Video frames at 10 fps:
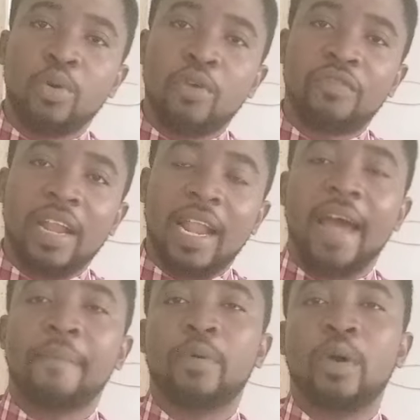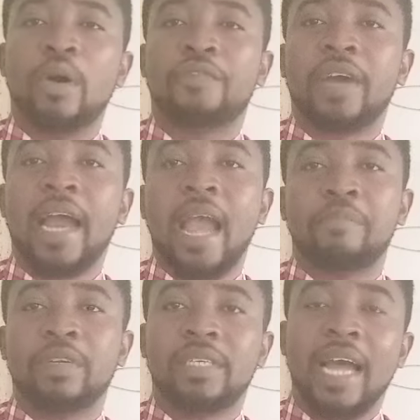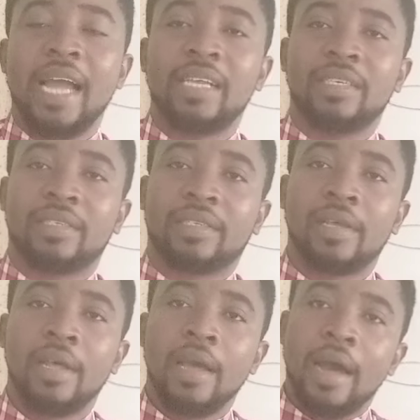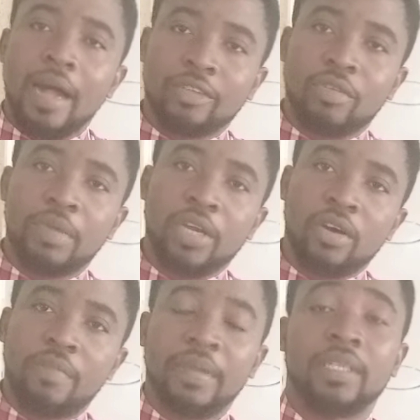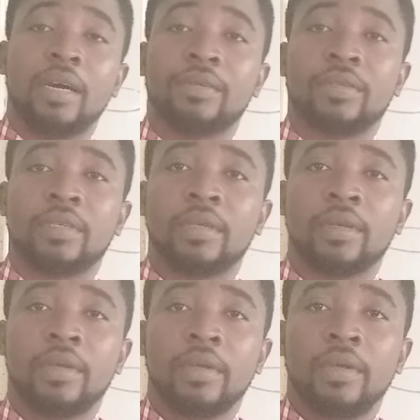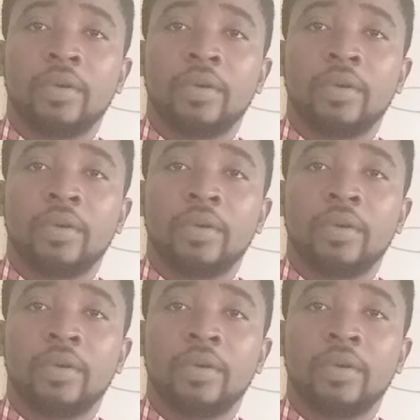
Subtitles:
overlap of hybridized atomic orbitals,